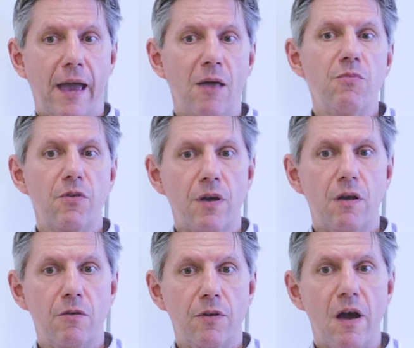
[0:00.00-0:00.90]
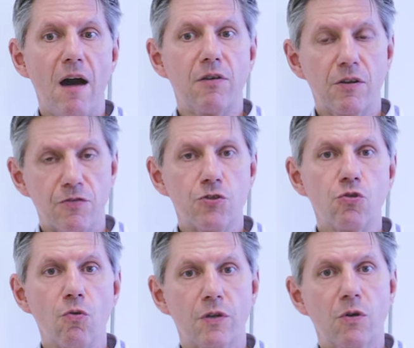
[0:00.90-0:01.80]
can be recovered,
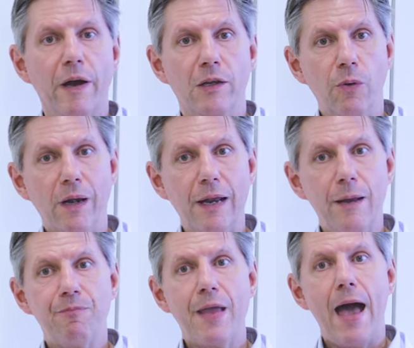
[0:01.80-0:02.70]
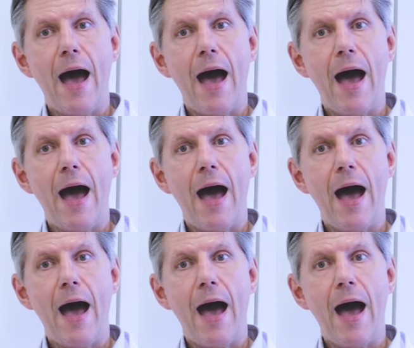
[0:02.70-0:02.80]
restored quite quickly,